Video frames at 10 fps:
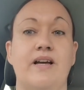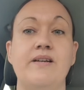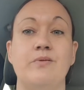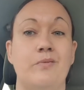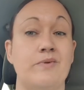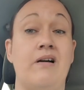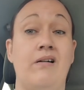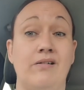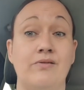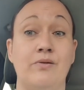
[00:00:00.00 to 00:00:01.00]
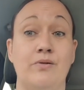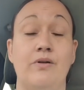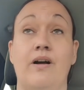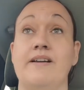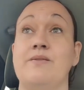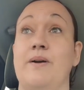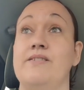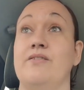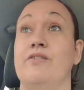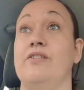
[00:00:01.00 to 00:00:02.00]
Like, this woman was hardcore, like, I swear
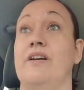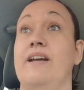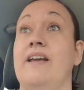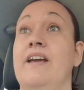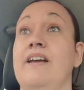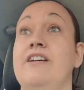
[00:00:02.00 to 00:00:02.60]
to God, like,